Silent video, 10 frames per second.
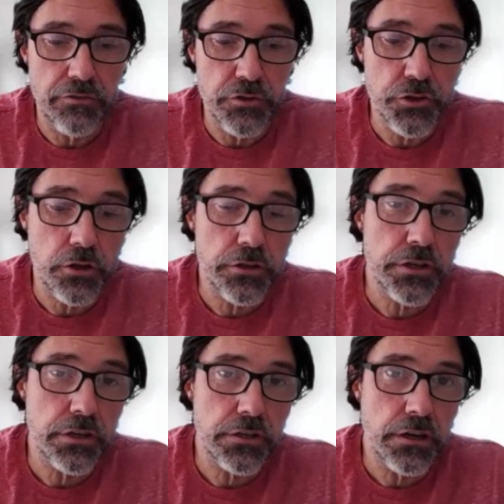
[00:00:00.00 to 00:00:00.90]

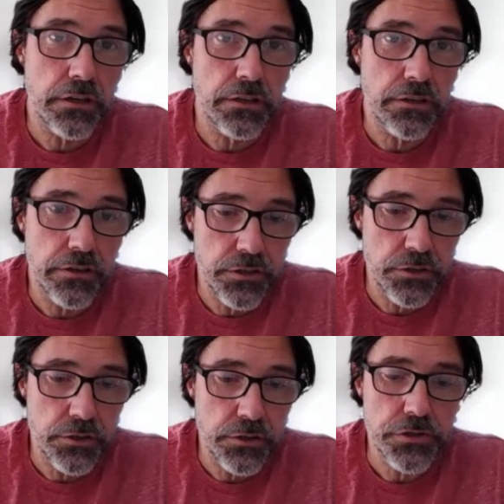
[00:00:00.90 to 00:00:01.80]
physiology under
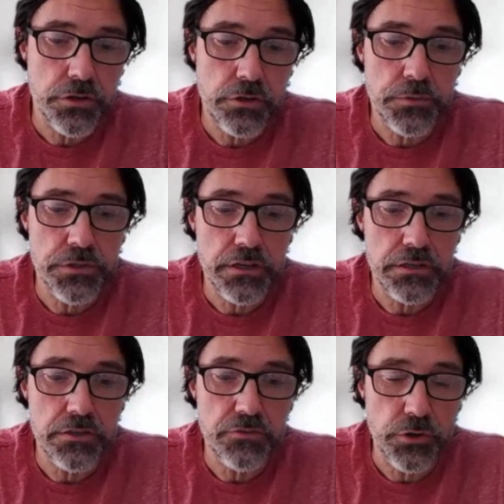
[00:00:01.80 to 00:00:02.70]
unusual
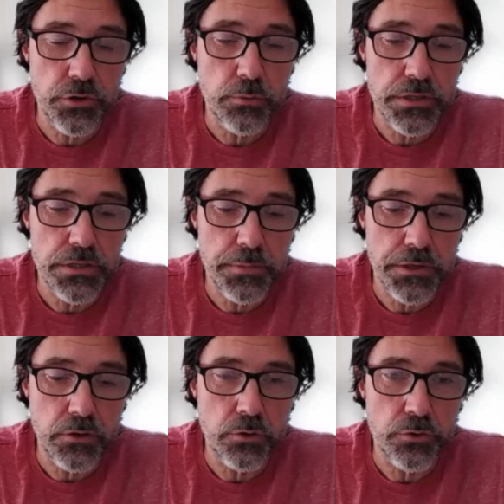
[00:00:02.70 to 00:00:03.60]
circumstances for humans,
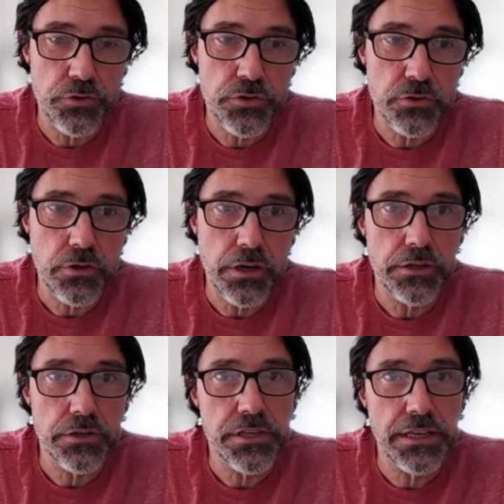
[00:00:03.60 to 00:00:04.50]
but also
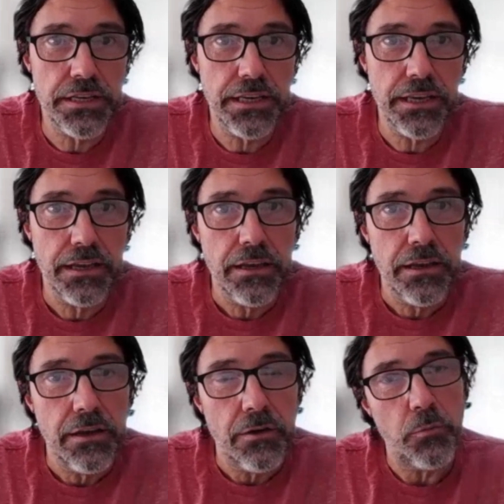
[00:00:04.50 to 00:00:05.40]
understanding
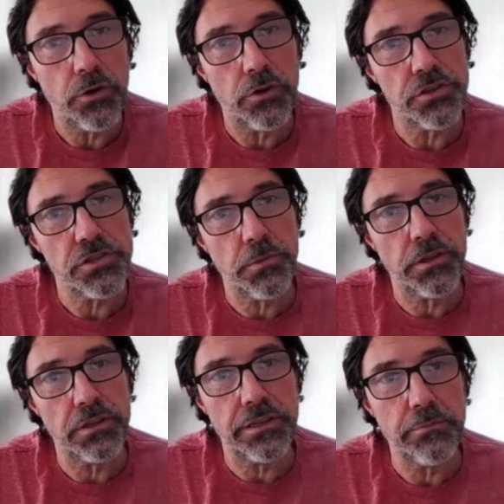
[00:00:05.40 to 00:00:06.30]
what are some of the
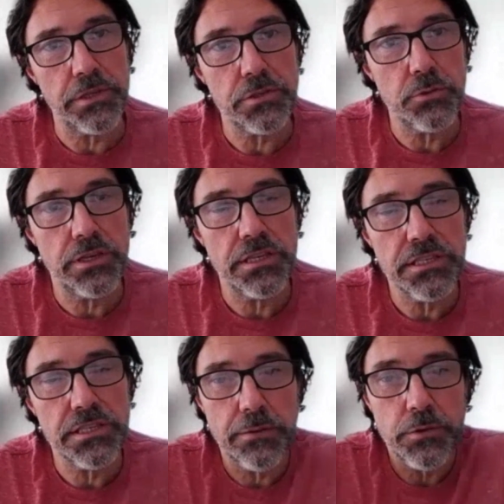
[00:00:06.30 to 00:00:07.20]
limits to
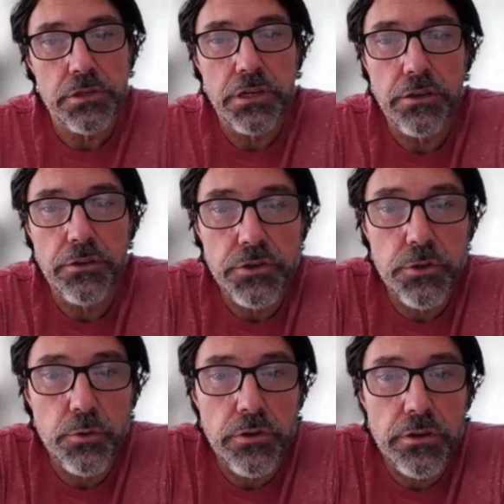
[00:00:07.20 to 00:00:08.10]
these animals and how
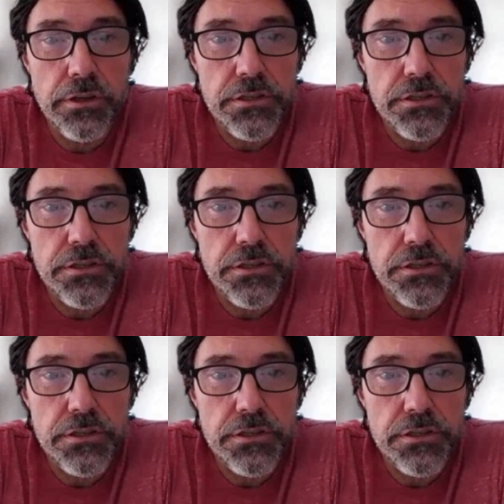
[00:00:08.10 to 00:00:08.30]
they're doing